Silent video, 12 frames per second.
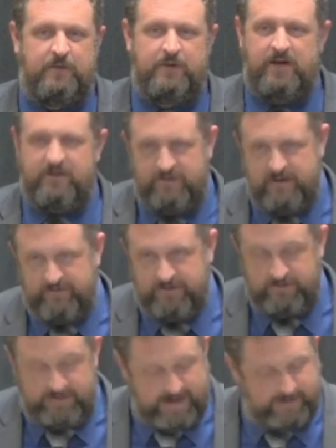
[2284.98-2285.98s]
Would anyone ever
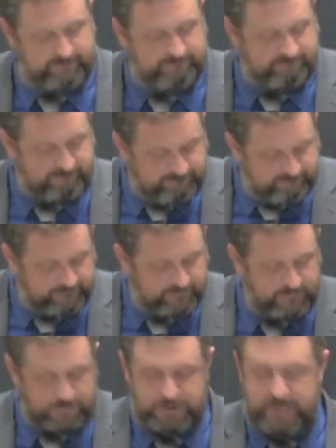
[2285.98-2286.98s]
do that?
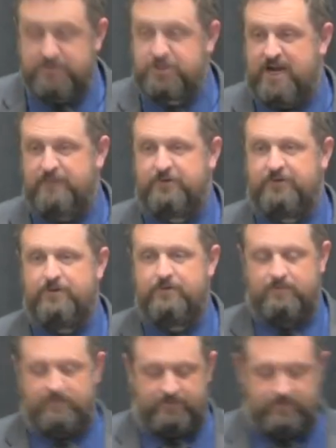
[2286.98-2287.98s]
James chapter
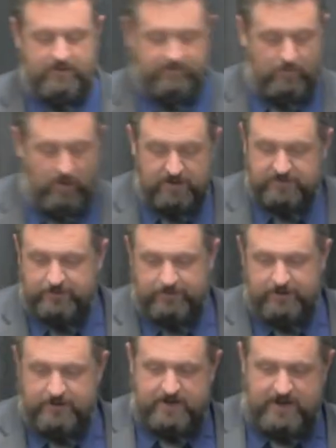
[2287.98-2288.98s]
2. If you want to turn
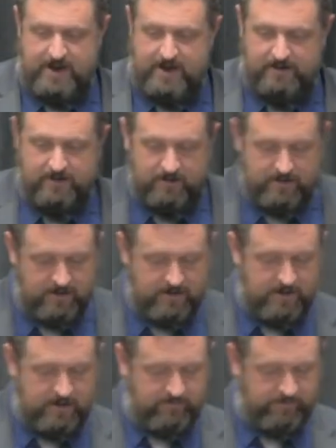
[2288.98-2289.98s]
there, you can.
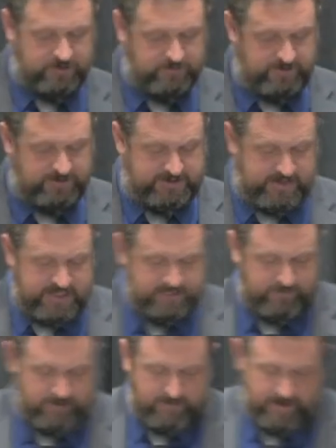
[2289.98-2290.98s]
Verse 1 it
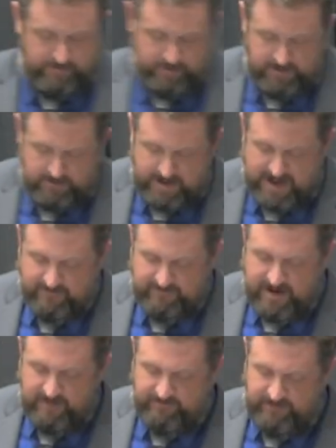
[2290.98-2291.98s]
says, My brethren, have
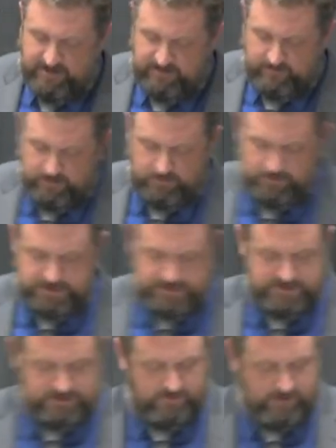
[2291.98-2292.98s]
not faith of our Lord
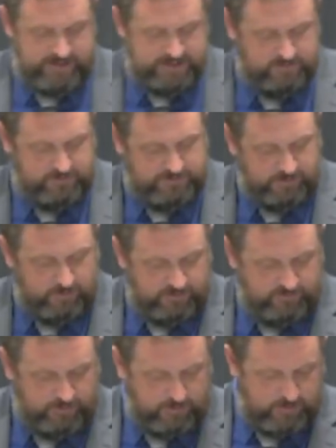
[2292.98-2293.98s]
Jesus Christ with the Lord
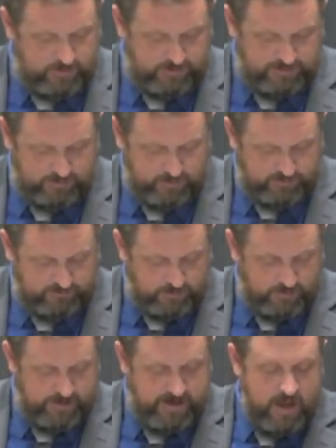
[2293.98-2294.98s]
of, glory, uh, the Lord of
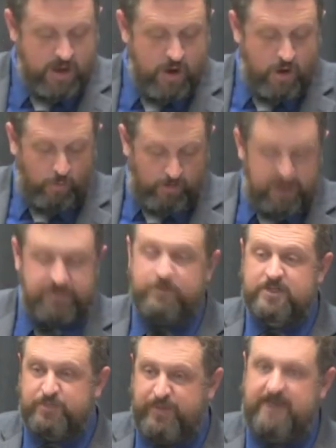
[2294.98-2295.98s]
glory with
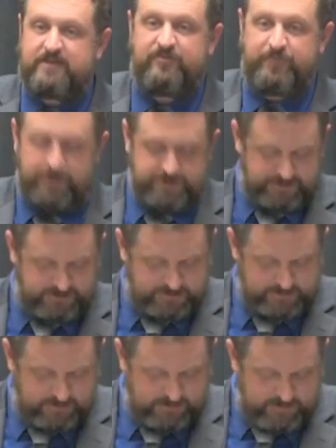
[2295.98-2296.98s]
respect of persons.